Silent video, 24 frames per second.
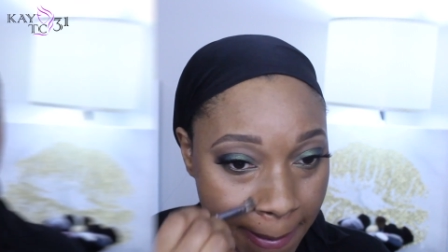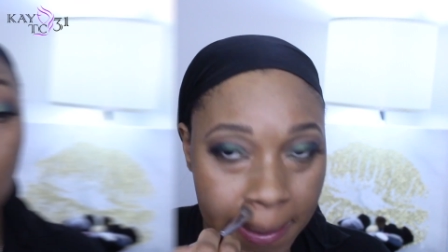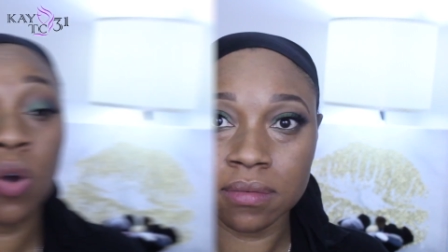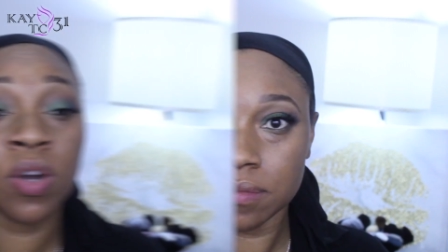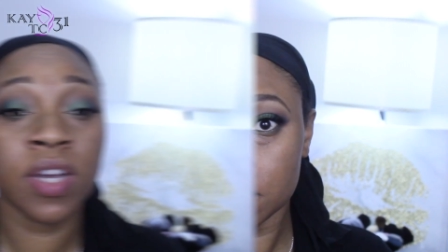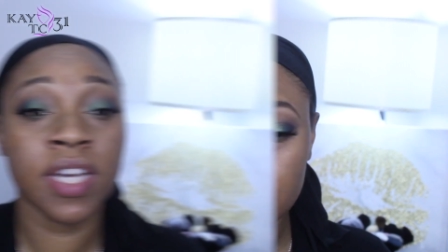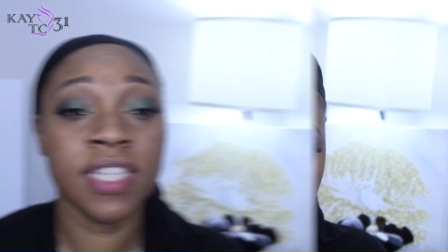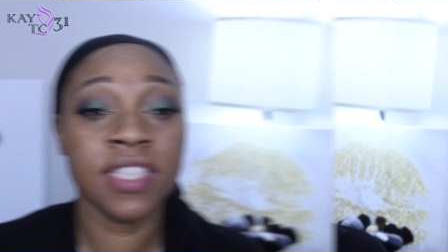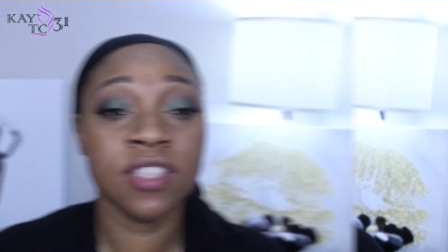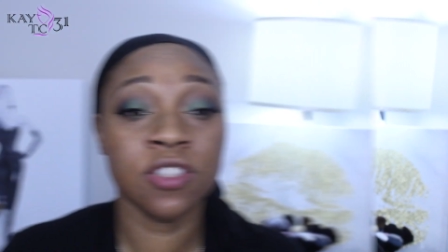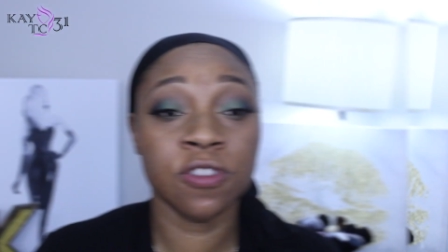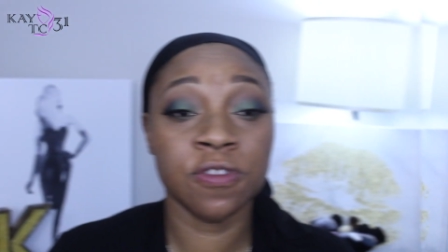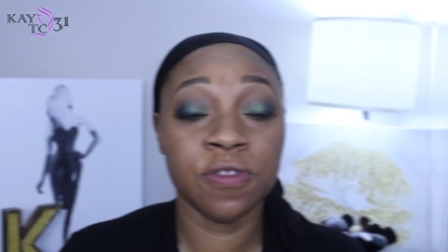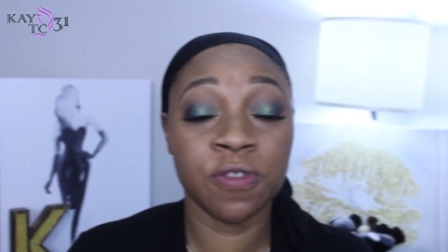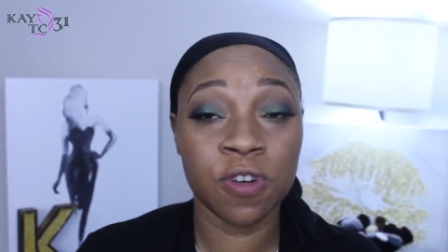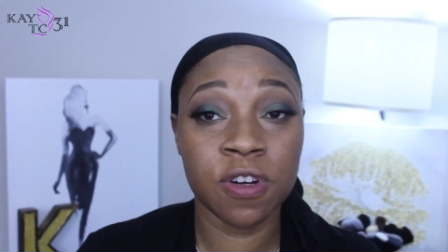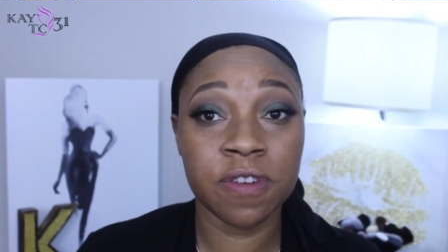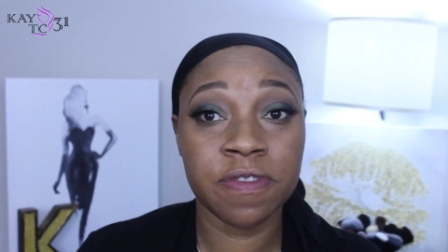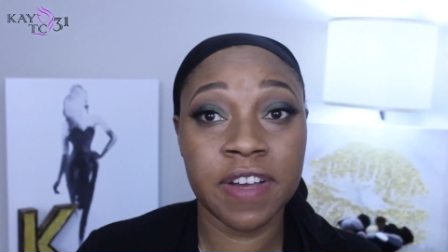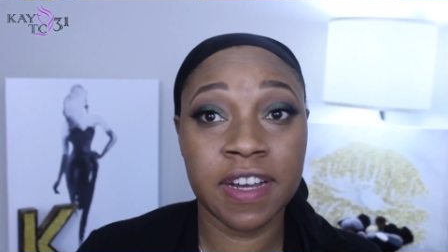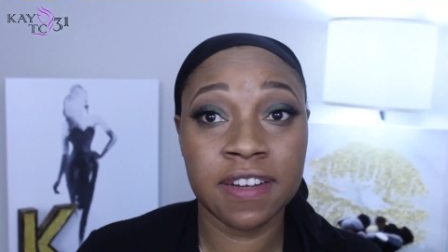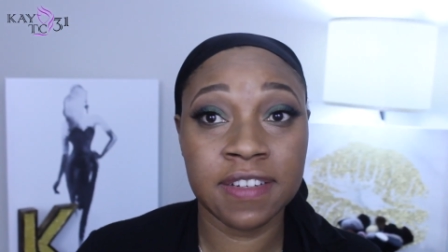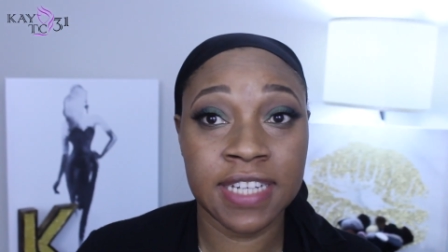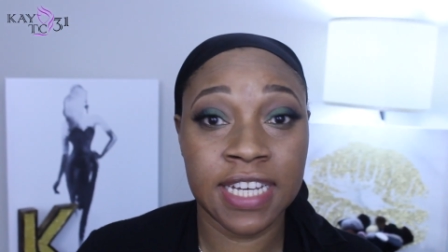Okay, so
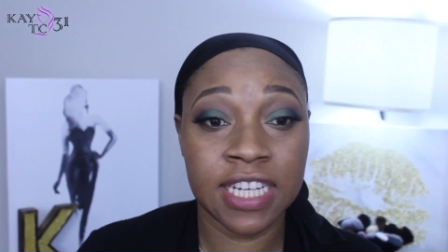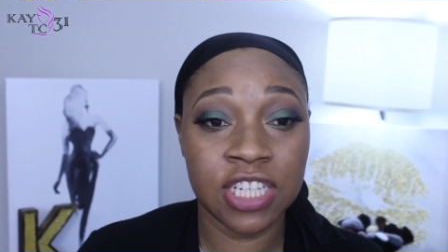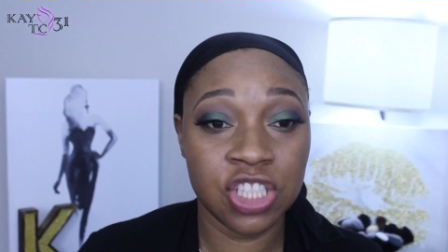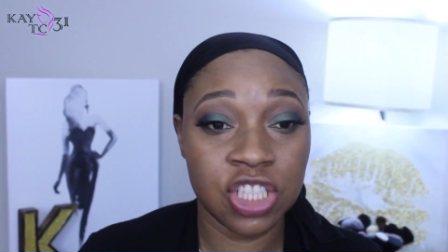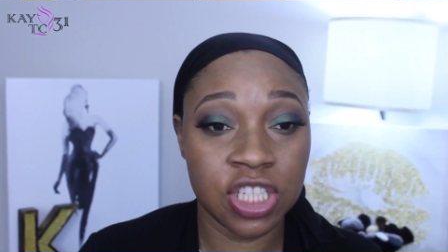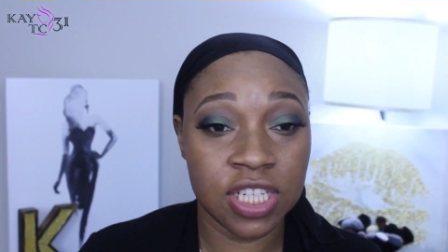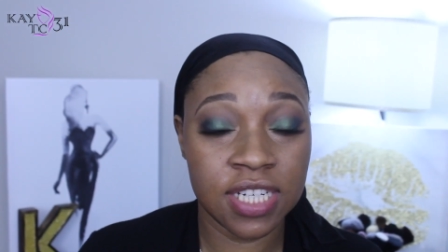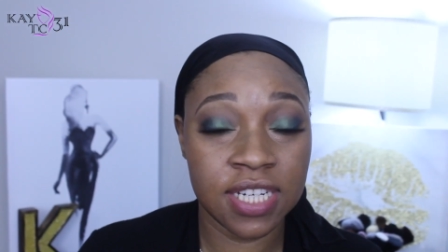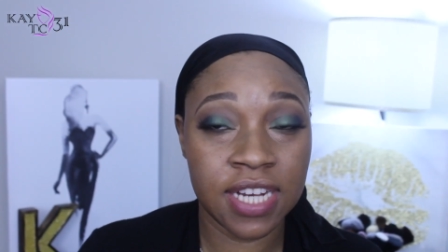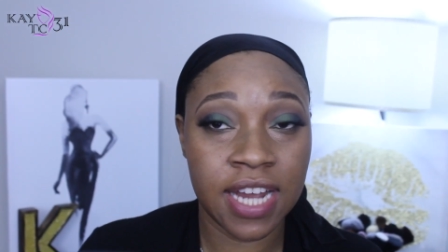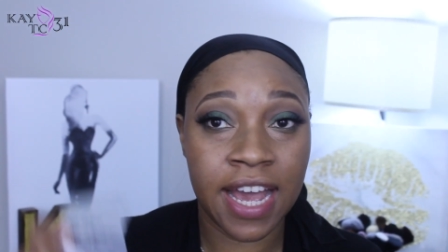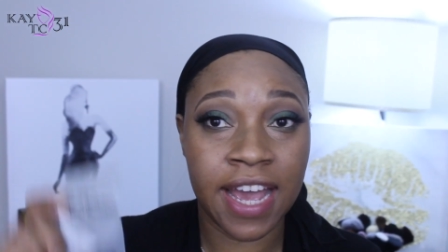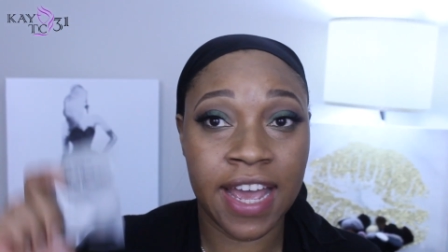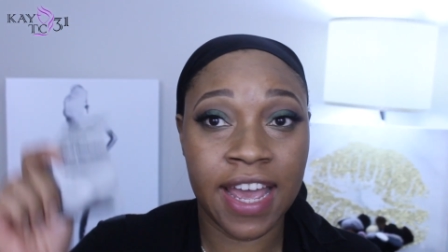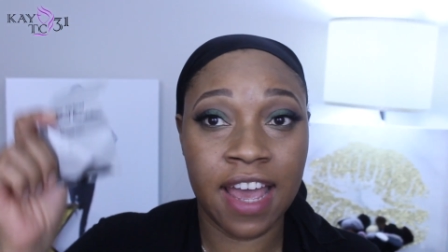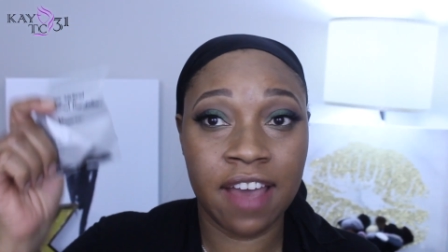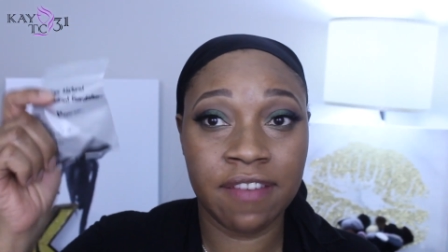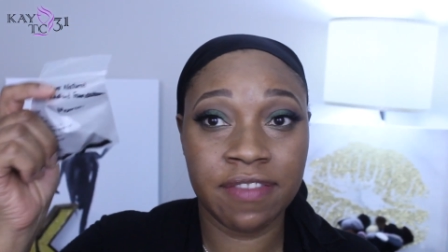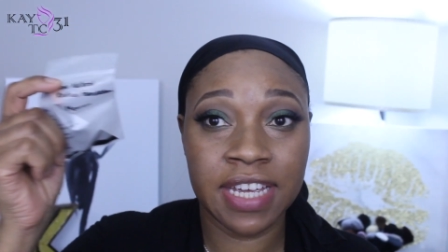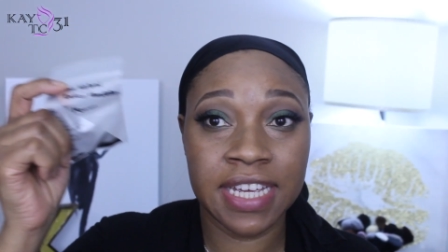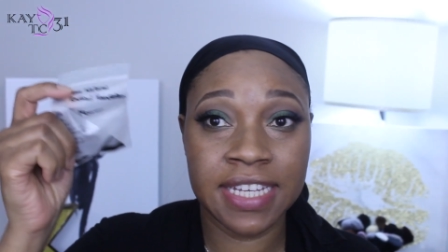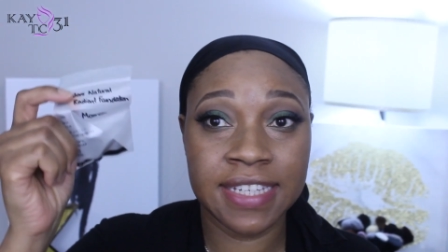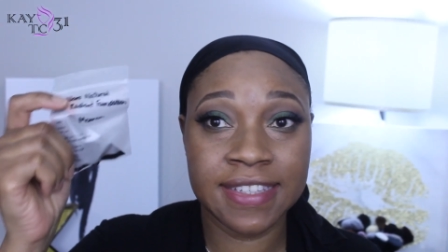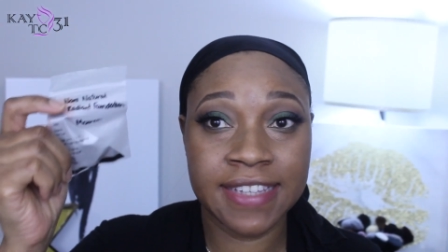for foundation, I
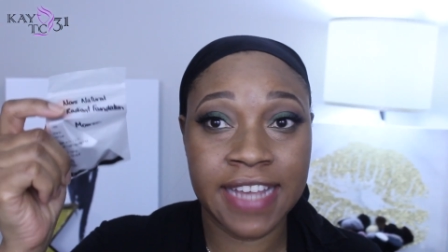have a